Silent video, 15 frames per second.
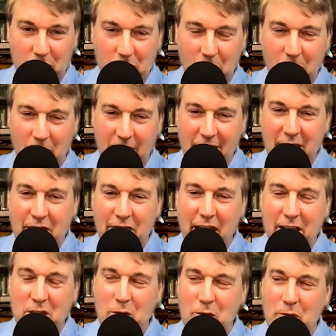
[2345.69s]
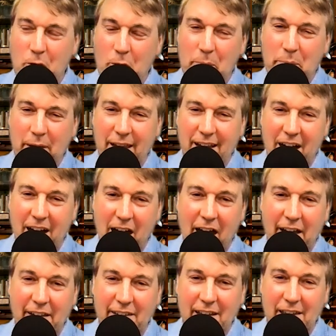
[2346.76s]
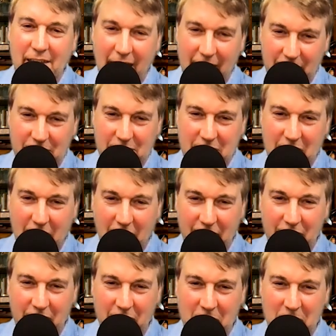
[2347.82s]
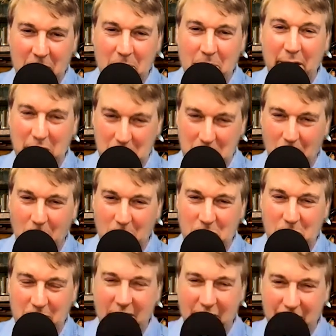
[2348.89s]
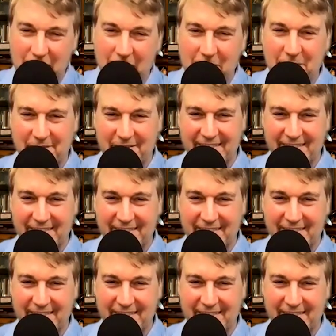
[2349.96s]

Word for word: So thank you for being on Life's Tough, but Explorers Are Tougher.